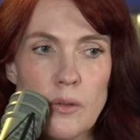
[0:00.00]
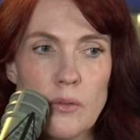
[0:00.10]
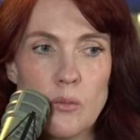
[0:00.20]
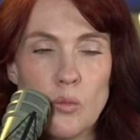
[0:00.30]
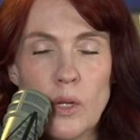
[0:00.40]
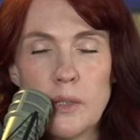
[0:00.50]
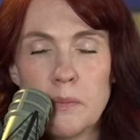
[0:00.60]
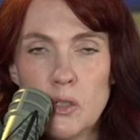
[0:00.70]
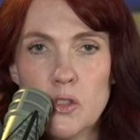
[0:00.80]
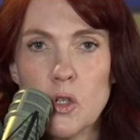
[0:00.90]
when a
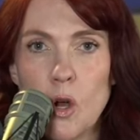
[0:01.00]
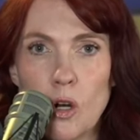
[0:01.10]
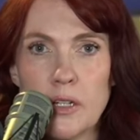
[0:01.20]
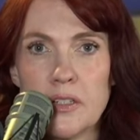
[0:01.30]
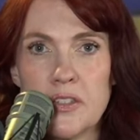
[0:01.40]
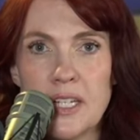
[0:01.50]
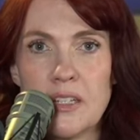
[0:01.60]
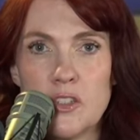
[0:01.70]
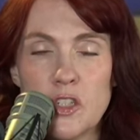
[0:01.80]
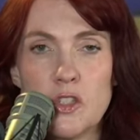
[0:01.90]
musical artist
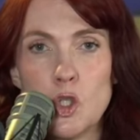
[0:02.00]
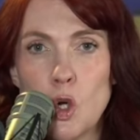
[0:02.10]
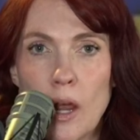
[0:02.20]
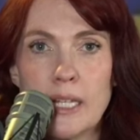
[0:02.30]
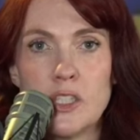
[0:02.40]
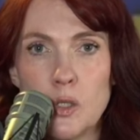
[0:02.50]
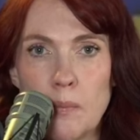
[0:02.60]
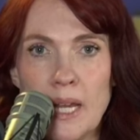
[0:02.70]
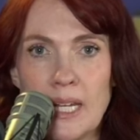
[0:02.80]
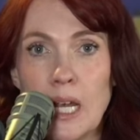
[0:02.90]
is just trying to
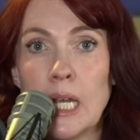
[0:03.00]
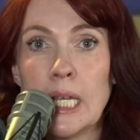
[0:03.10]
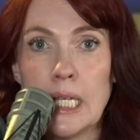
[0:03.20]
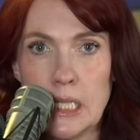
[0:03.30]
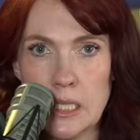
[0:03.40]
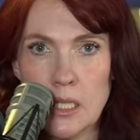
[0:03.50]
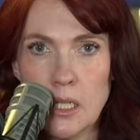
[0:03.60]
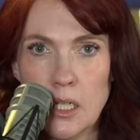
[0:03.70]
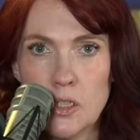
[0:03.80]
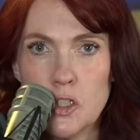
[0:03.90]
make a hit,
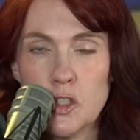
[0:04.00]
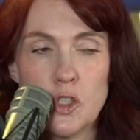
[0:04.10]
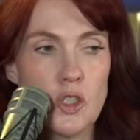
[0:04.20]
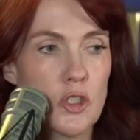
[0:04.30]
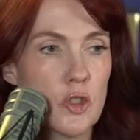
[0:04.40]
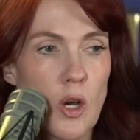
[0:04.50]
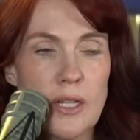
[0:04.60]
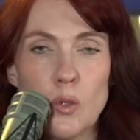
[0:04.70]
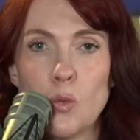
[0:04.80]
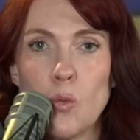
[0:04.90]
just trying
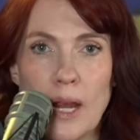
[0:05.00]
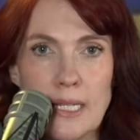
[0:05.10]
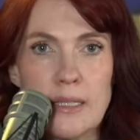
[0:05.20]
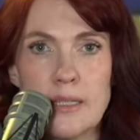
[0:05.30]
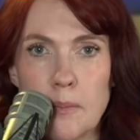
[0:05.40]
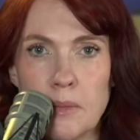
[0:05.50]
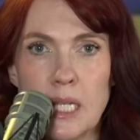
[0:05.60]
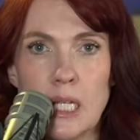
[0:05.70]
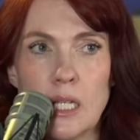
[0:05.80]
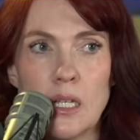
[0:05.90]
to write
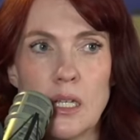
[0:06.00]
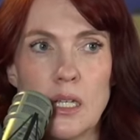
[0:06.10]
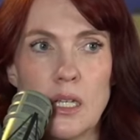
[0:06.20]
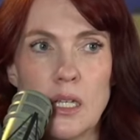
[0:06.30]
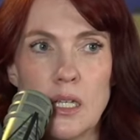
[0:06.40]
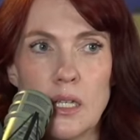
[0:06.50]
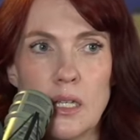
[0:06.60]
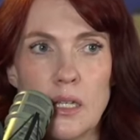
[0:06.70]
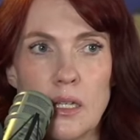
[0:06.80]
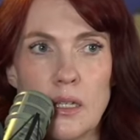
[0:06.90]
something
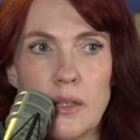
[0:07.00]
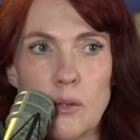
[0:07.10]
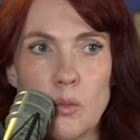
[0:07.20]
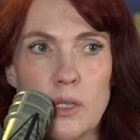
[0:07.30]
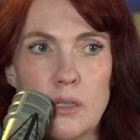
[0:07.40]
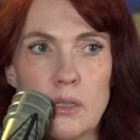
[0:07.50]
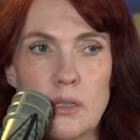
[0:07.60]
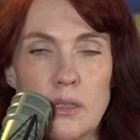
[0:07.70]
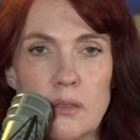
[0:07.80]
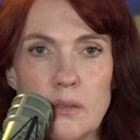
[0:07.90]
that
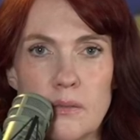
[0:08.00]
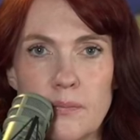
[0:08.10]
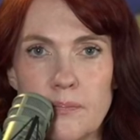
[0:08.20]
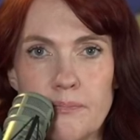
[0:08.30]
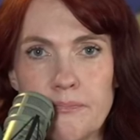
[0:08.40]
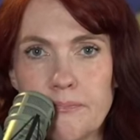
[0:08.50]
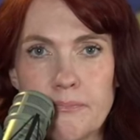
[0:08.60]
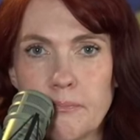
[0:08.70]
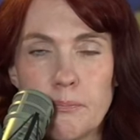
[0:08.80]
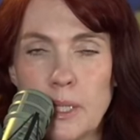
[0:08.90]
will
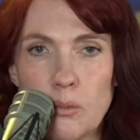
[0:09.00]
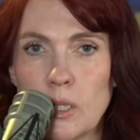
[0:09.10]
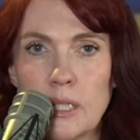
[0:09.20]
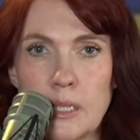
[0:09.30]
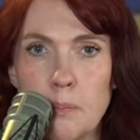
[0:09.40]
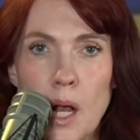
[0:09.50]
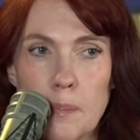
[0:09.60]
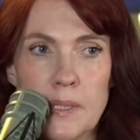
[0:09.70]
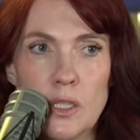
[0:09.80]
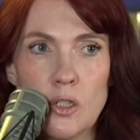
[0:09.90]
be really
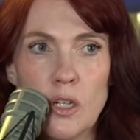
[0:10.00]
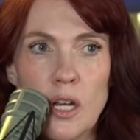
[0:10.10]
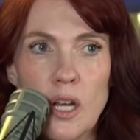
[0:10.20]
popular,